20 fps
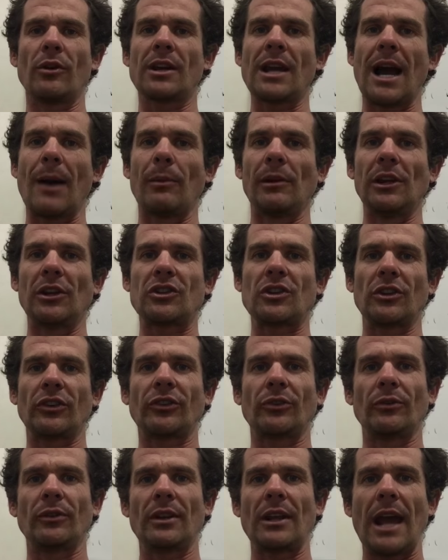
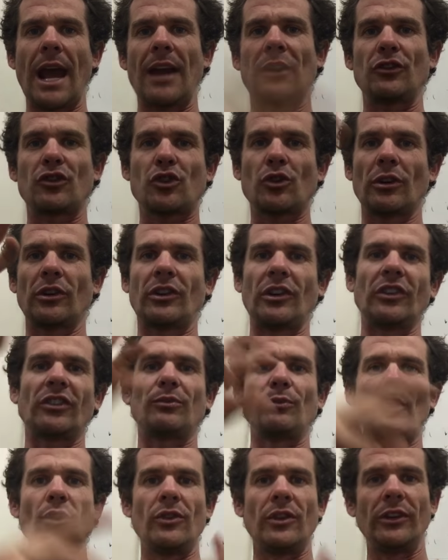Carbolicious, added sugar to your
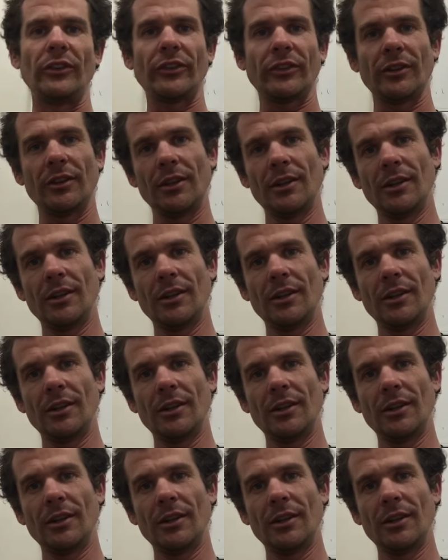smoothies.